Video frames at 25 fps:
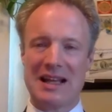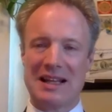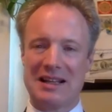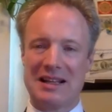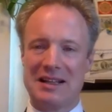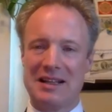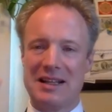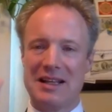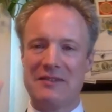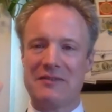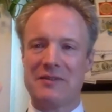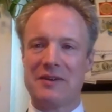
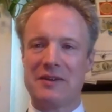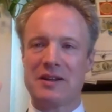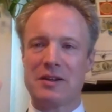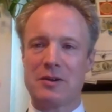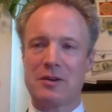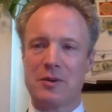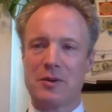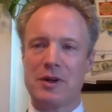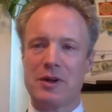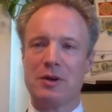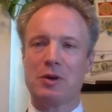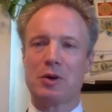leaving the
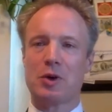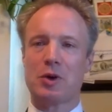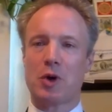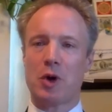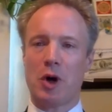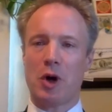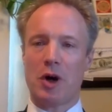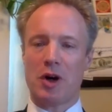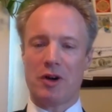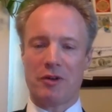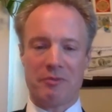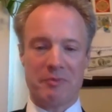real
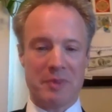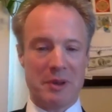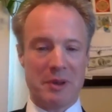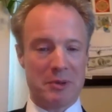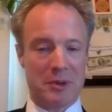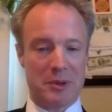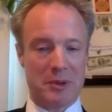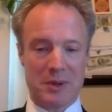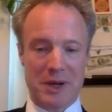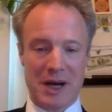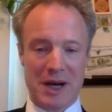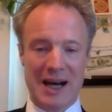core of
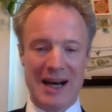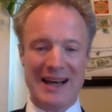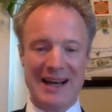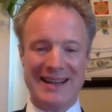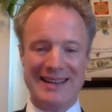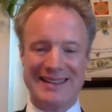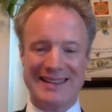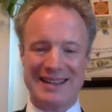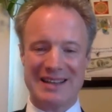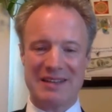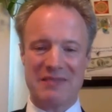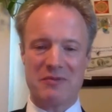people
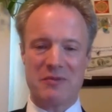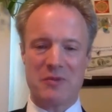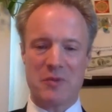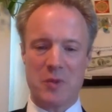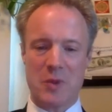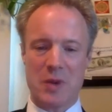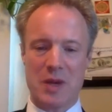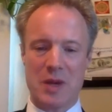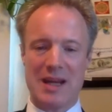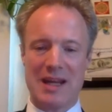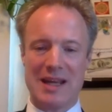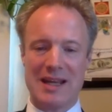behind that
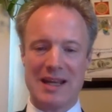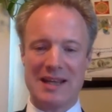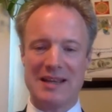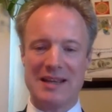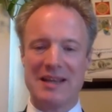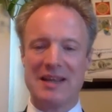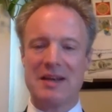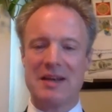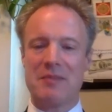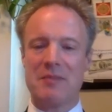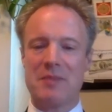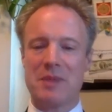really
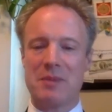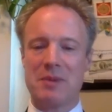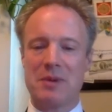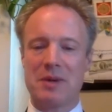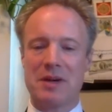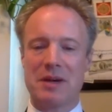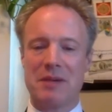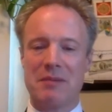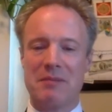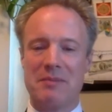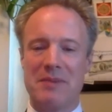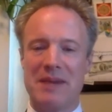people
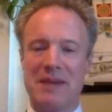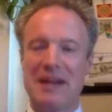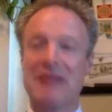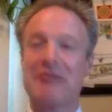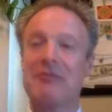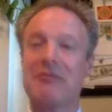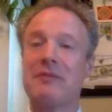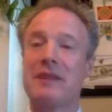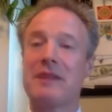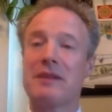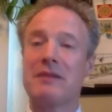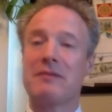can
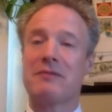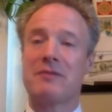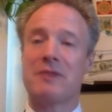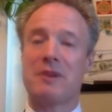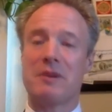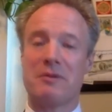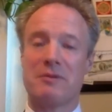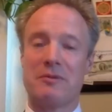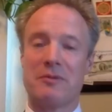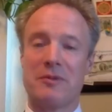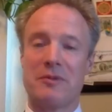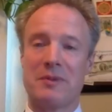benefit
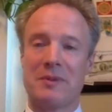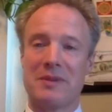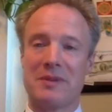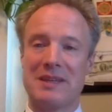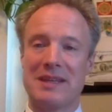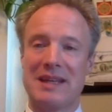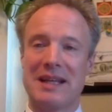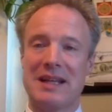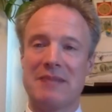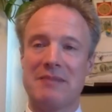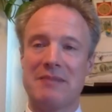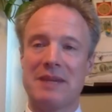from a
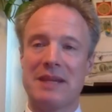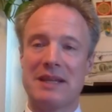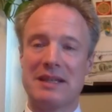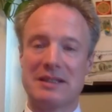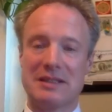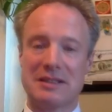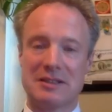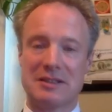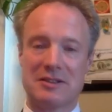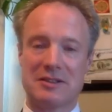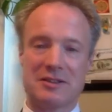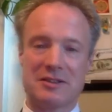daily
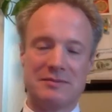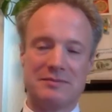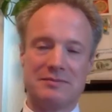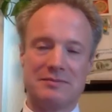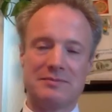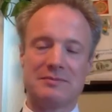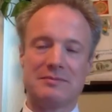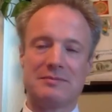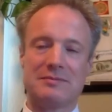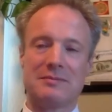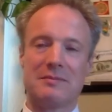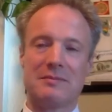basis.
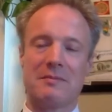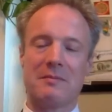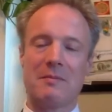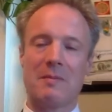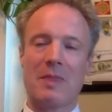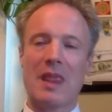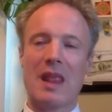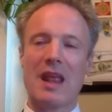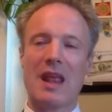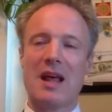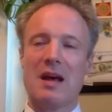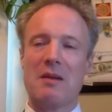
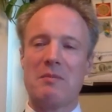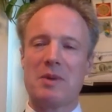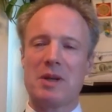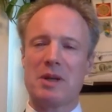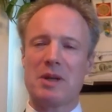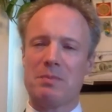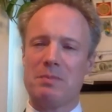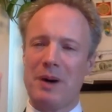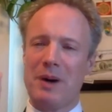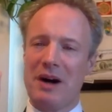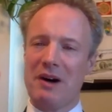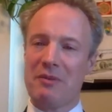But
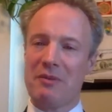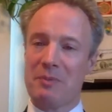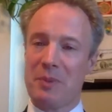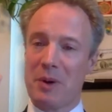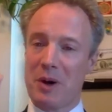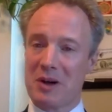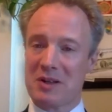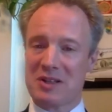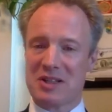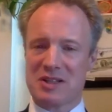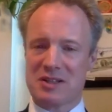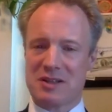the power of
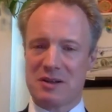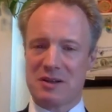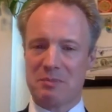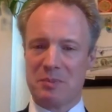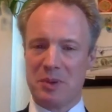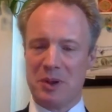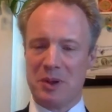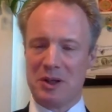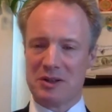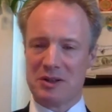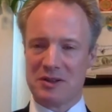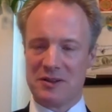pause is
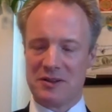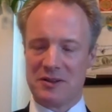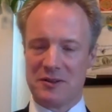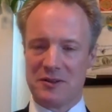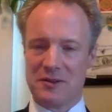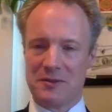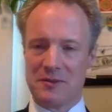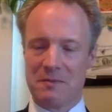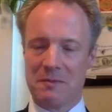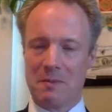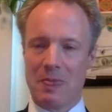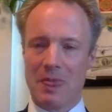important.
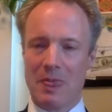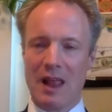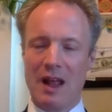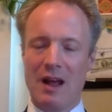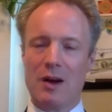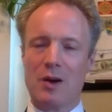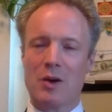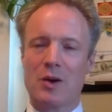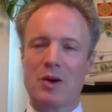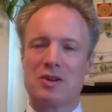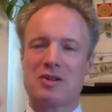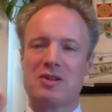
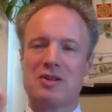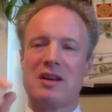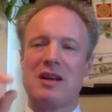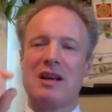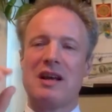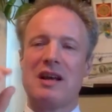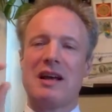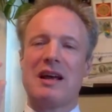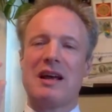Of course,